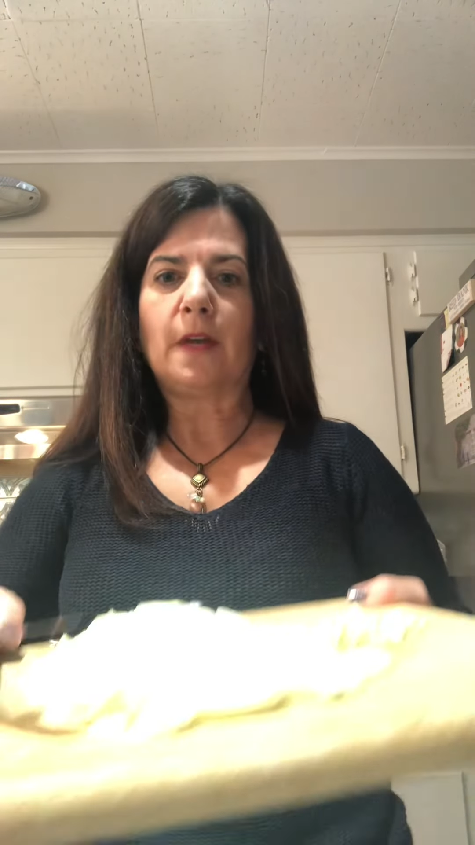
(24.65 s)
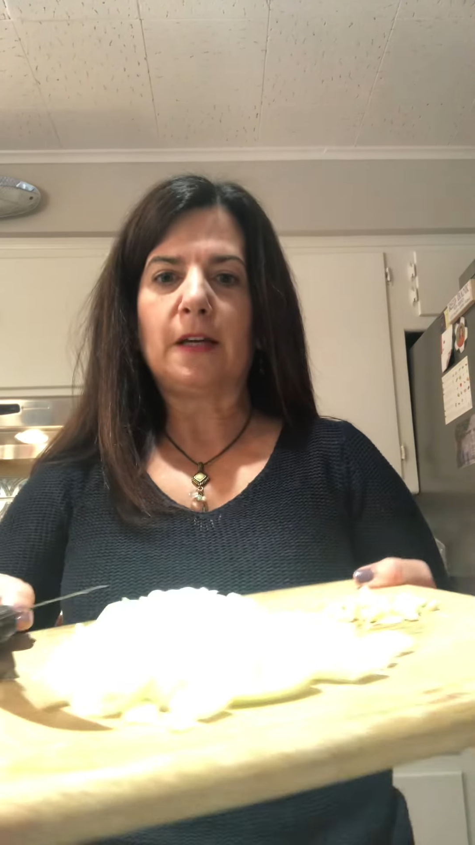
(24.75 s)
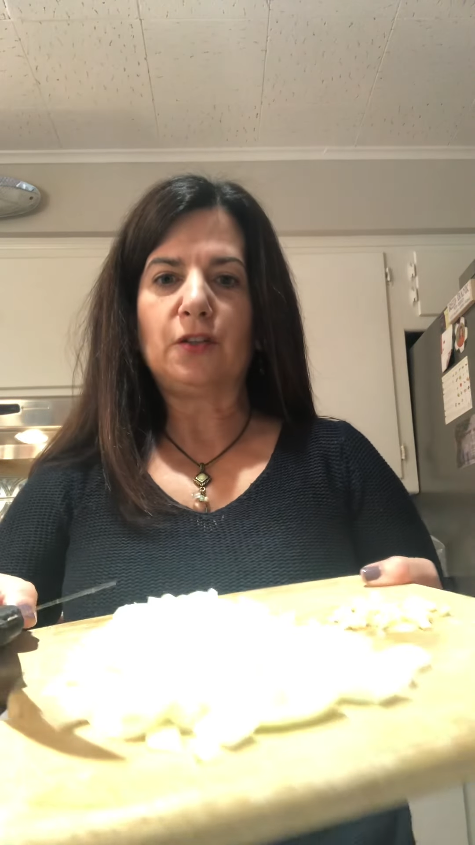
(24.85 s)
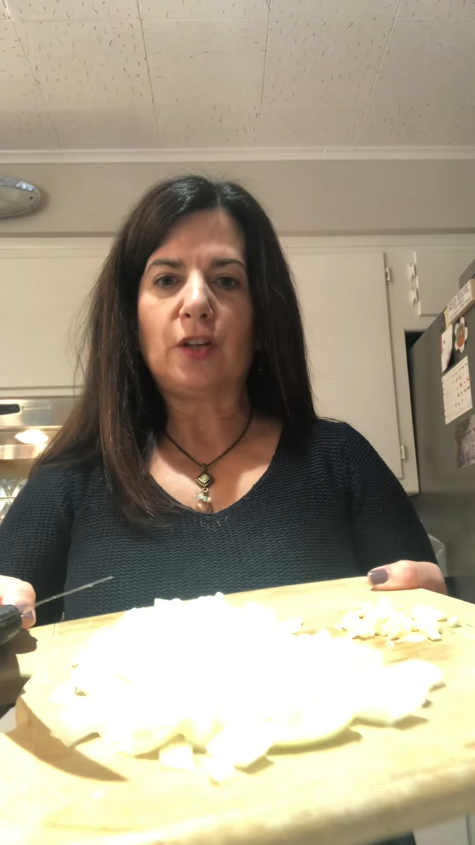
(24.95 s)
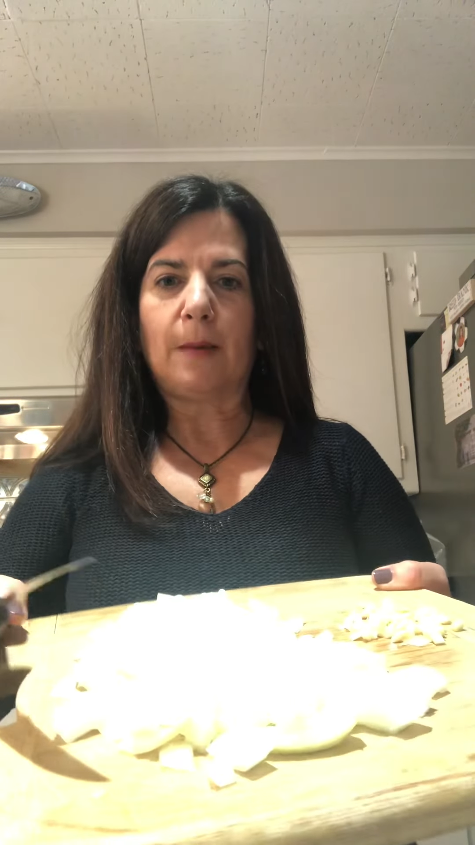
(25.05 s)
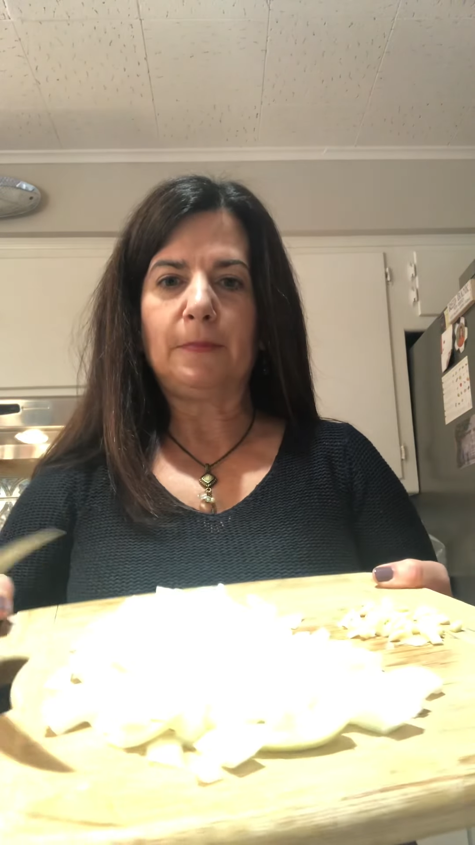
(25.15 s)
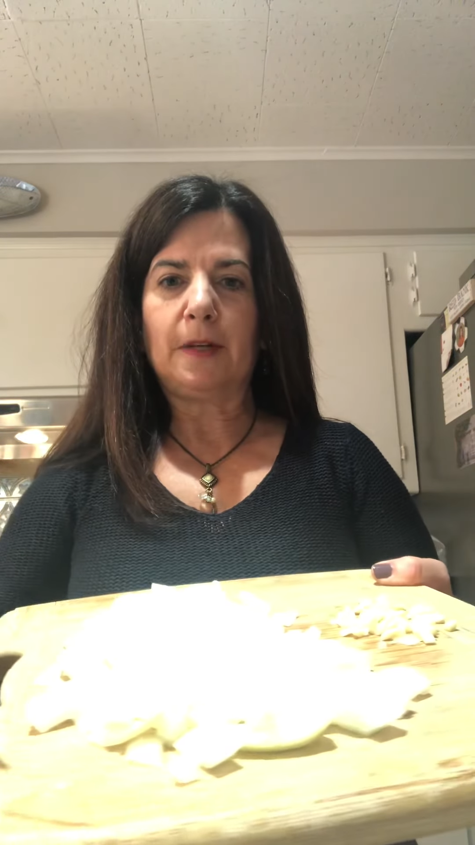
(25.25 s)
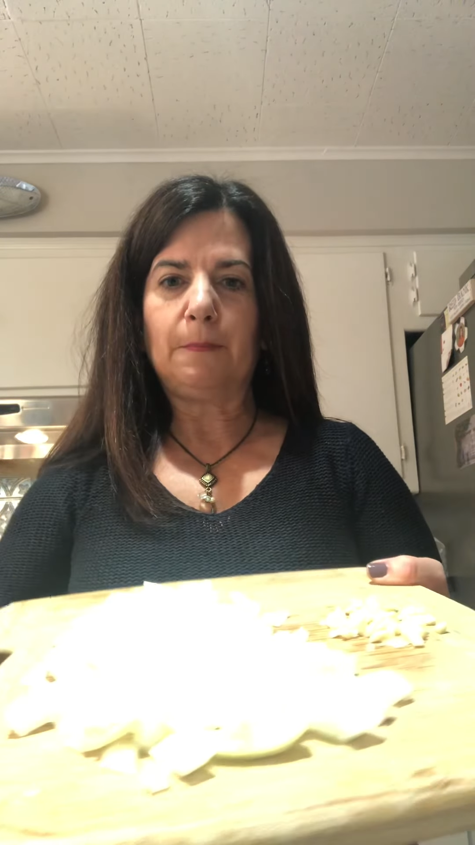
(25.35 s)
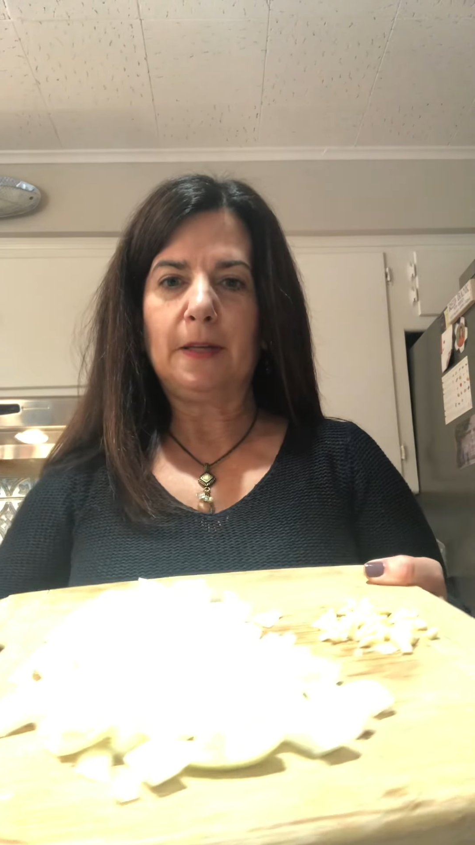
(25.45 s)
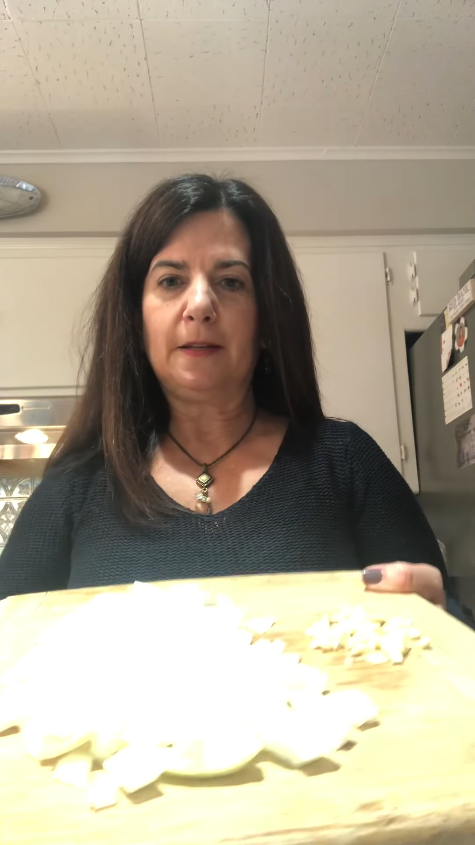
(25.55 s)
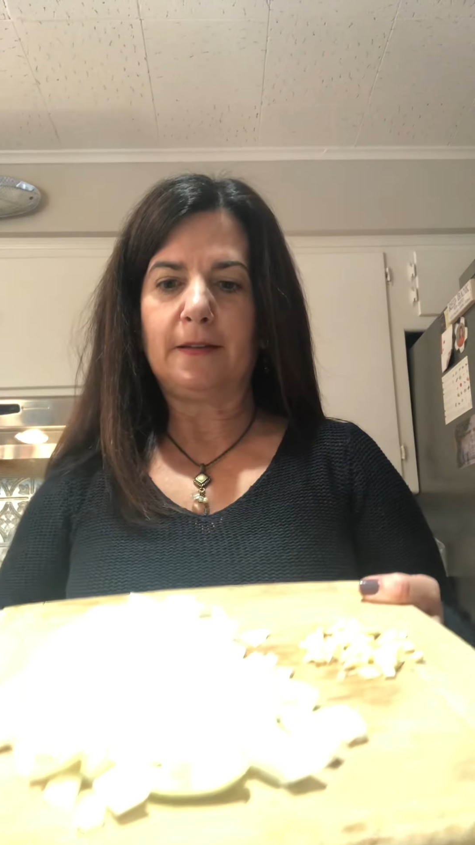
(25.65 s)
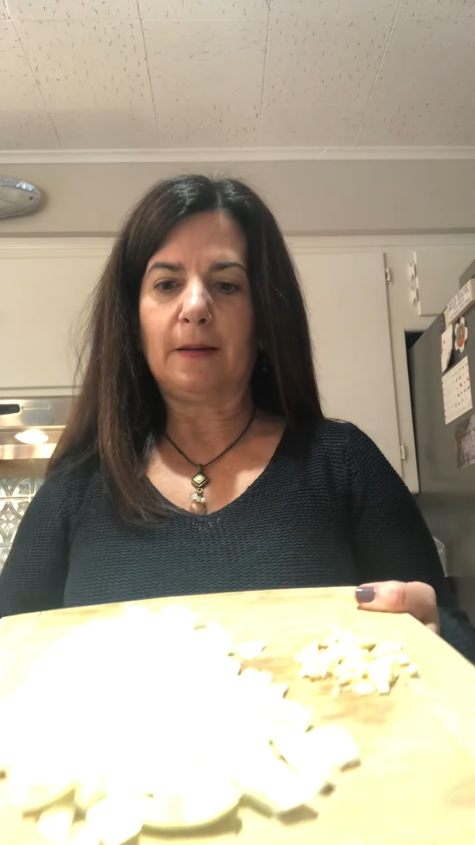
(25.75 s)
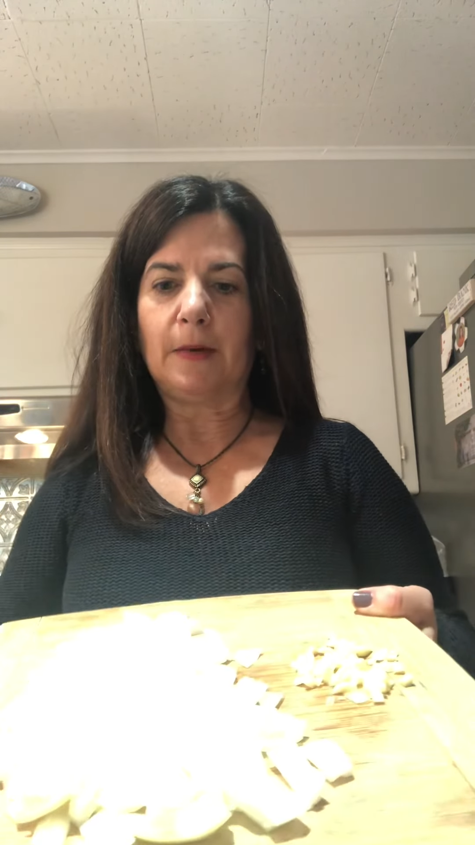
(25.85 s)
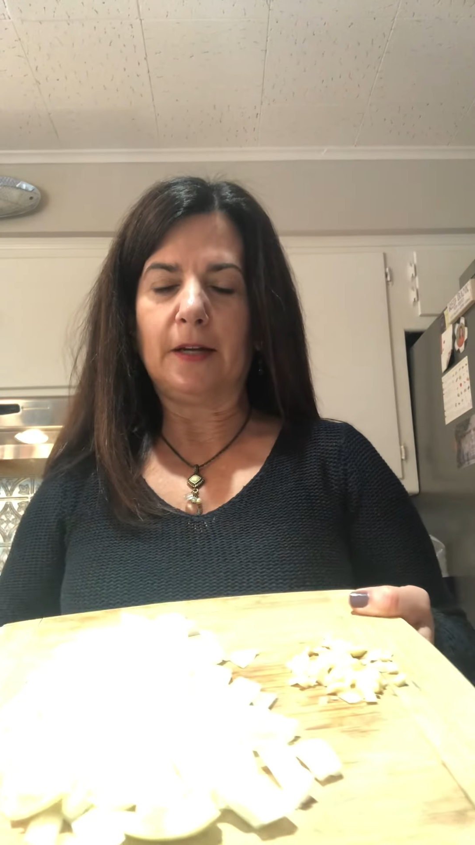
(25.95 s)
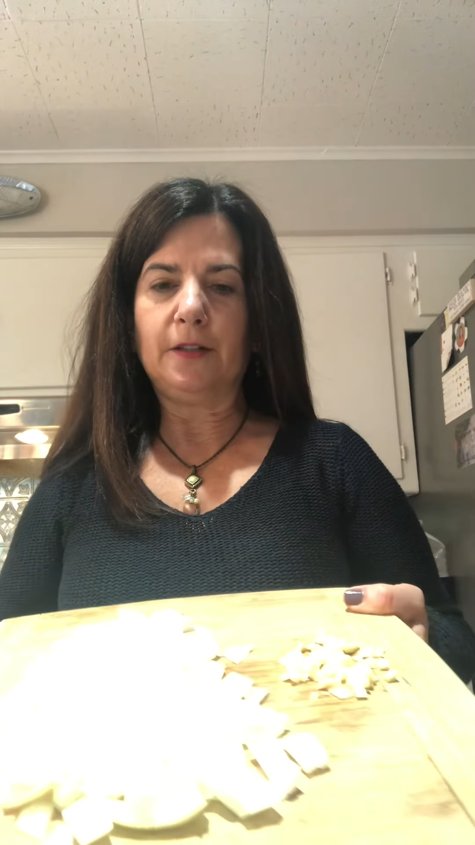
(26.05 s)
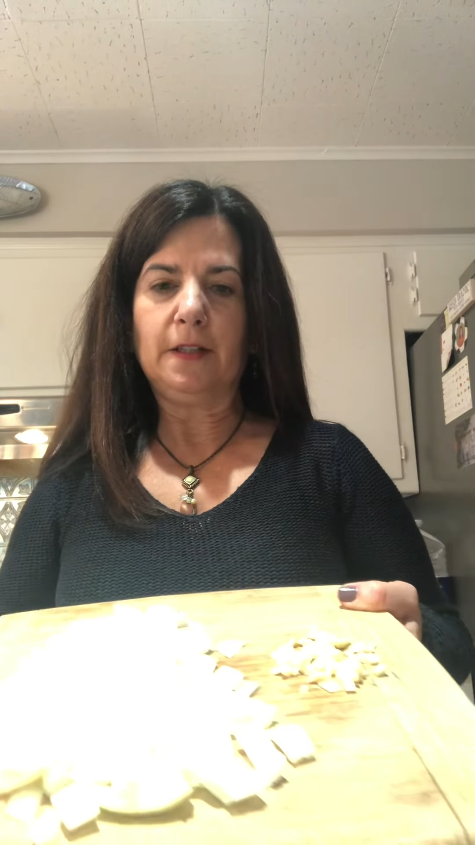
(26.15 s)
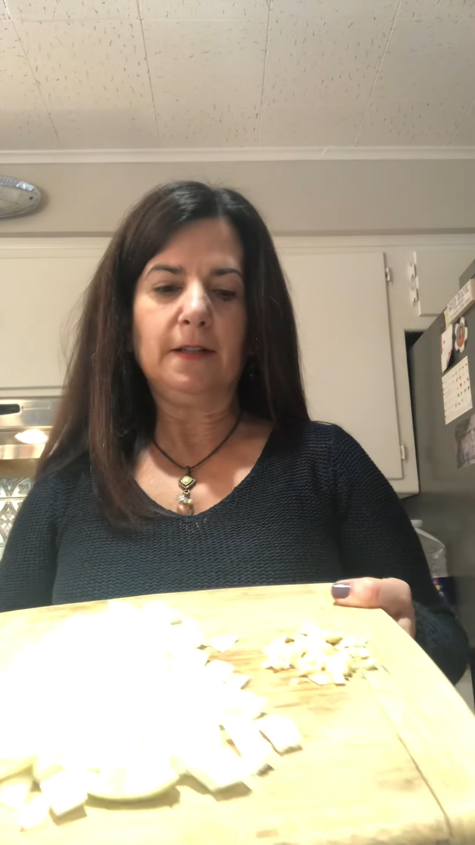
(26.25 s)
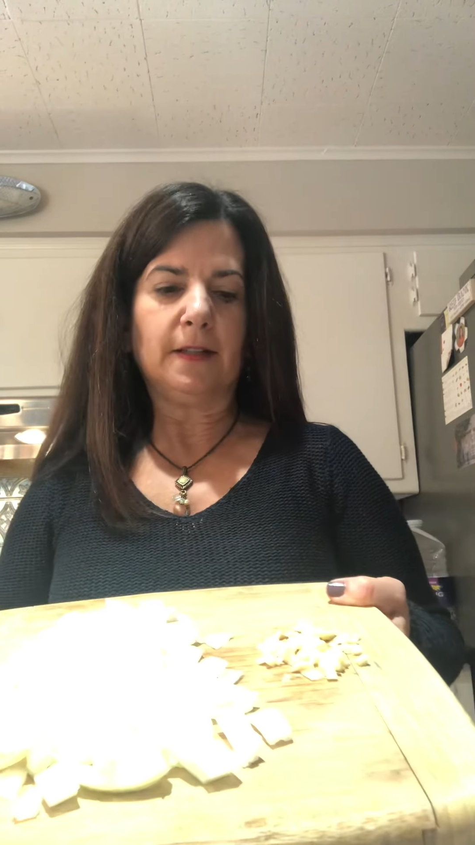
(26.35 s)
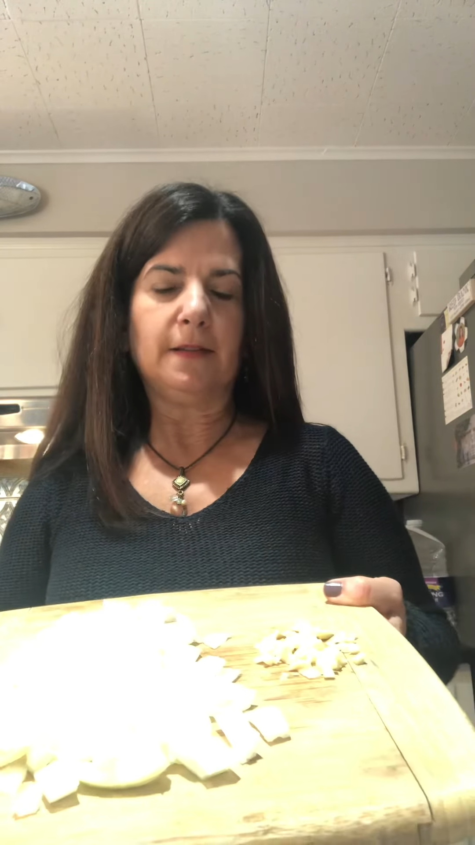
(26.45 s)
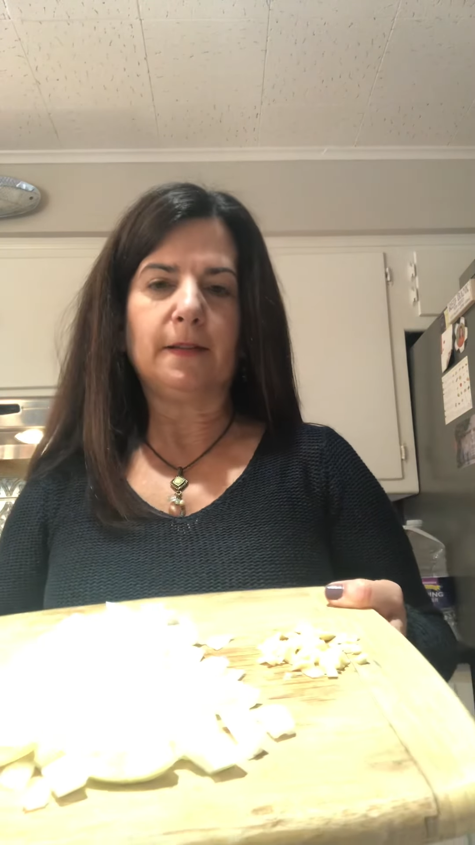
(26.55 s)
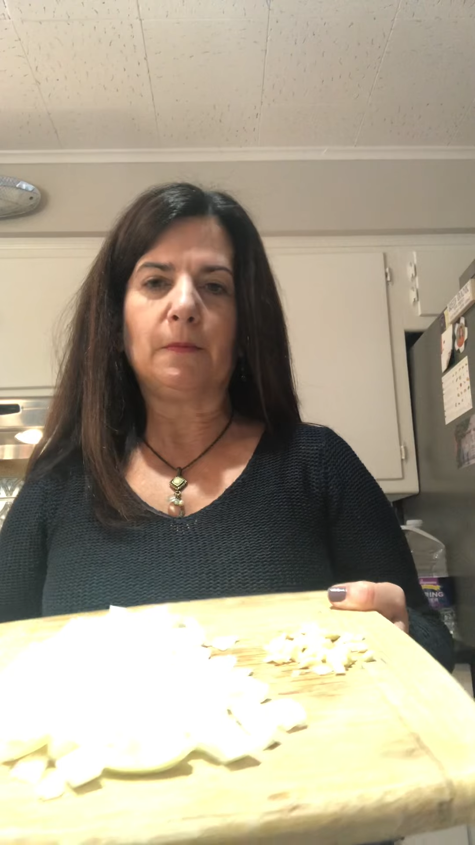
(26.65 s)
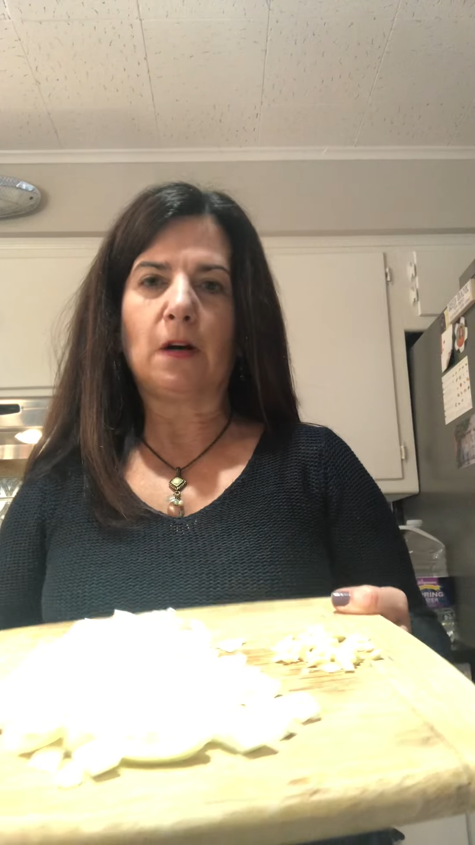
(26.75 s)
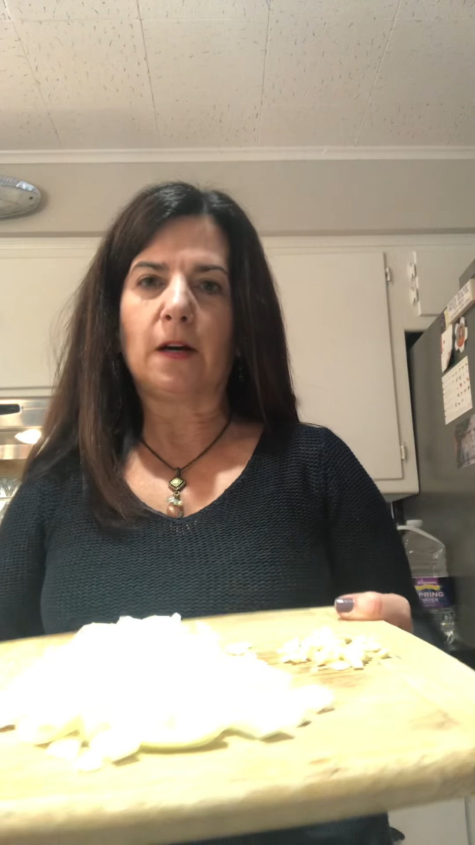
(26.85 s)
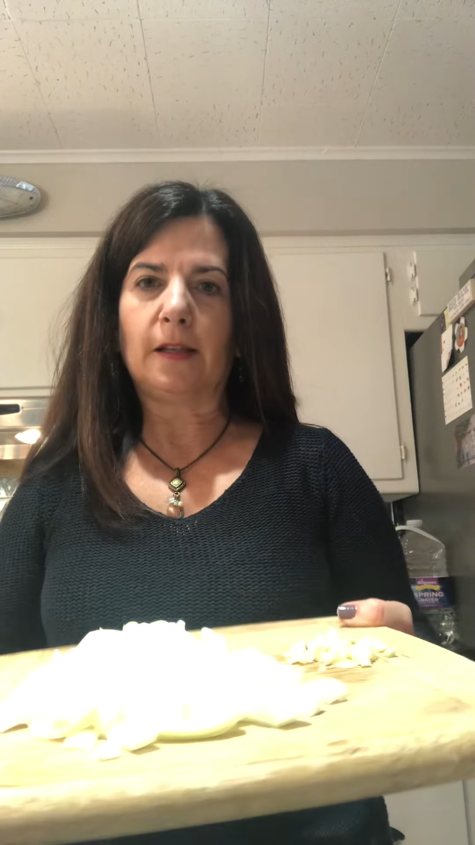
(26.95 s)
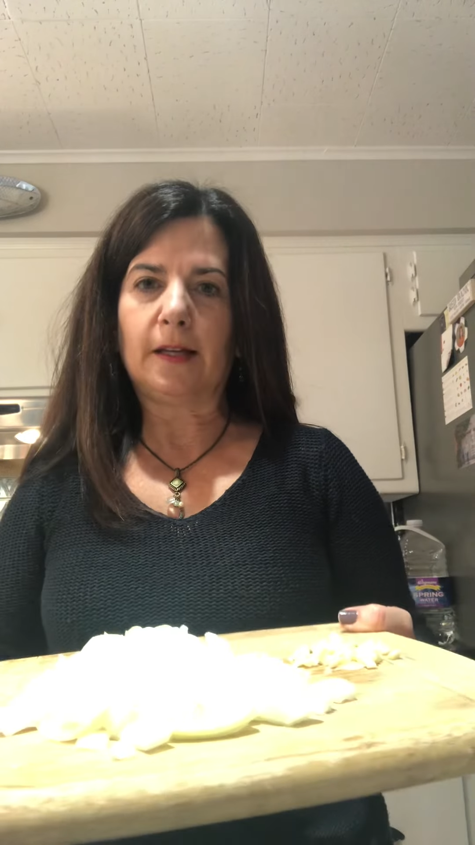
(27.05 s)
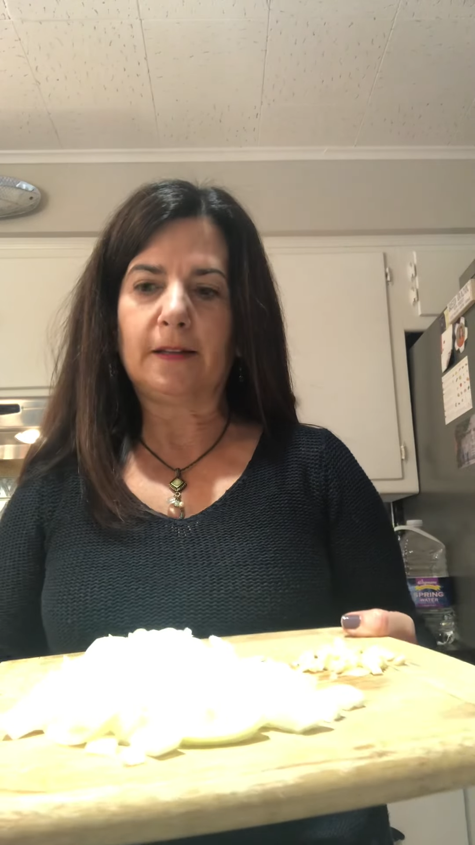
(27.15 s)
I chopped up some onions and some garlic.